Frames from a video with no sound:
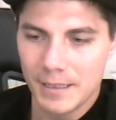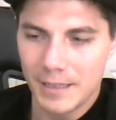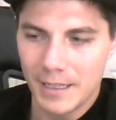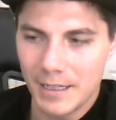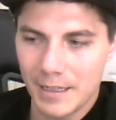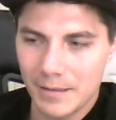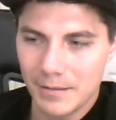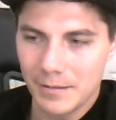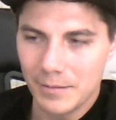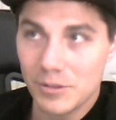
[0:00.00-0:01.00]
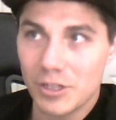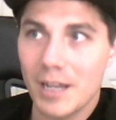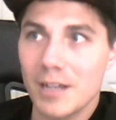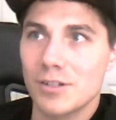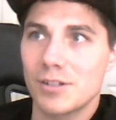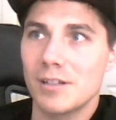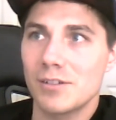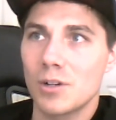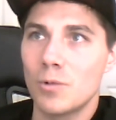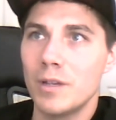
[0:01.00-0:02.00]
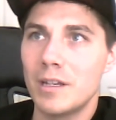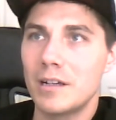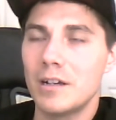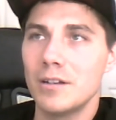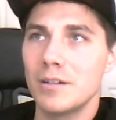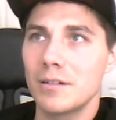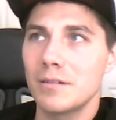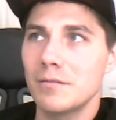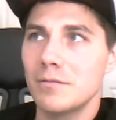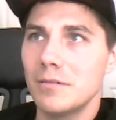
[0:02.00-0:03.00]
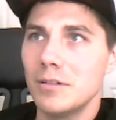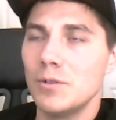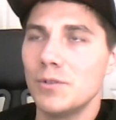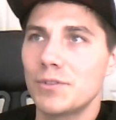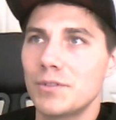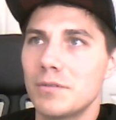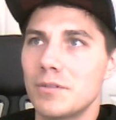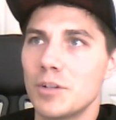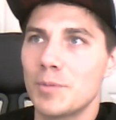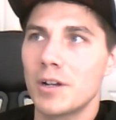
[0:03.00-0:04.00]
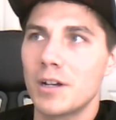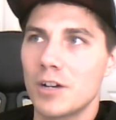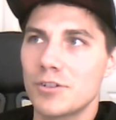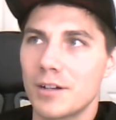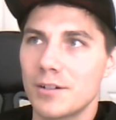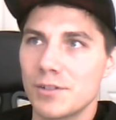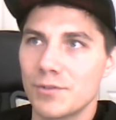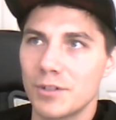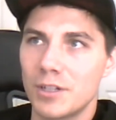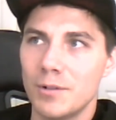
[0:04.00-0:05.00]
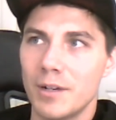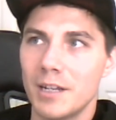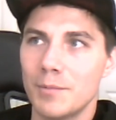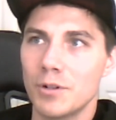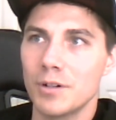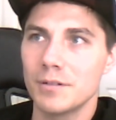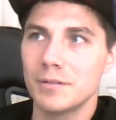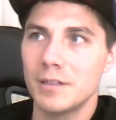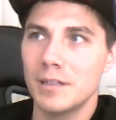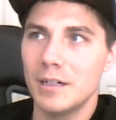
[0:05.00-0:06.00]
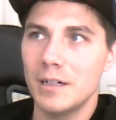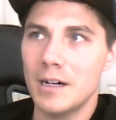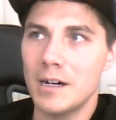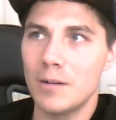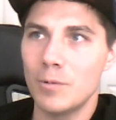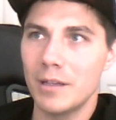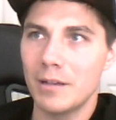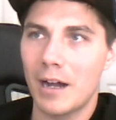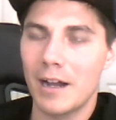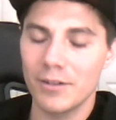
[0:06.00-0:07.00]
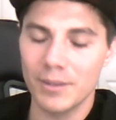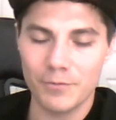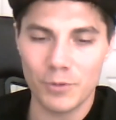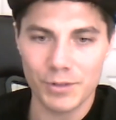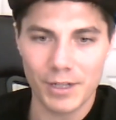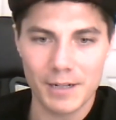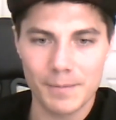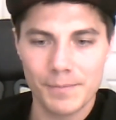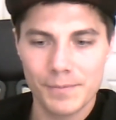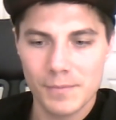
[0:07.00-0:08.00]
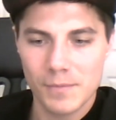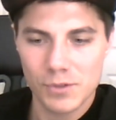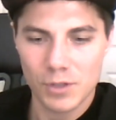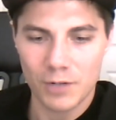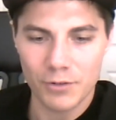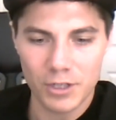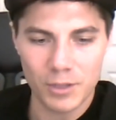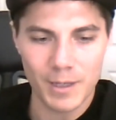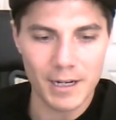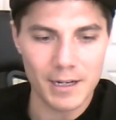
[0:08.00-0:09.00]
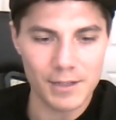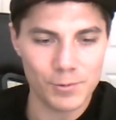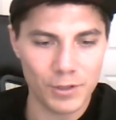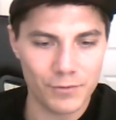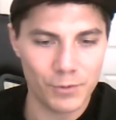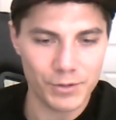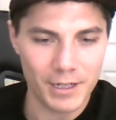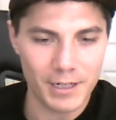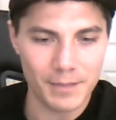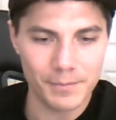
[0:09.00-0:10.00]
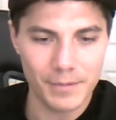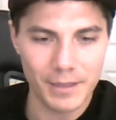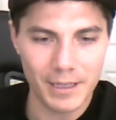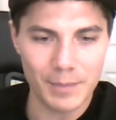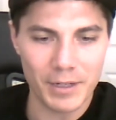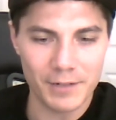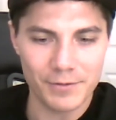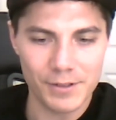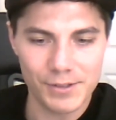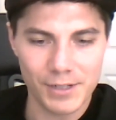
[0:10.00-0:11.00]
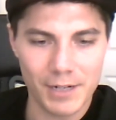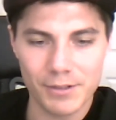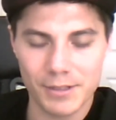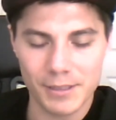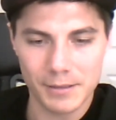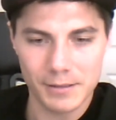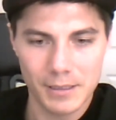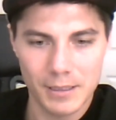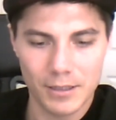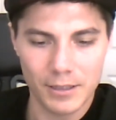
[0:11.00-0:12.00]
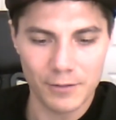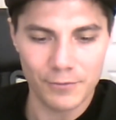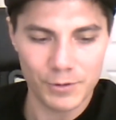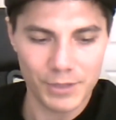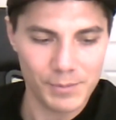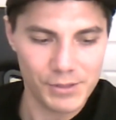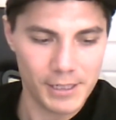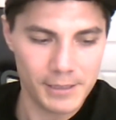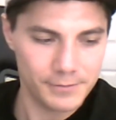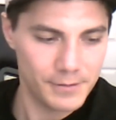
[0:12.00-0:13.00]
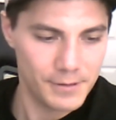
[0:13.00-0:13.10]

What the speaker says: they changed it so we couldn't use third-party contractors for QA anymore. We hired them full-time. So all of our QA guys work full-time. They get benefits and everything. They're like their full-time staff.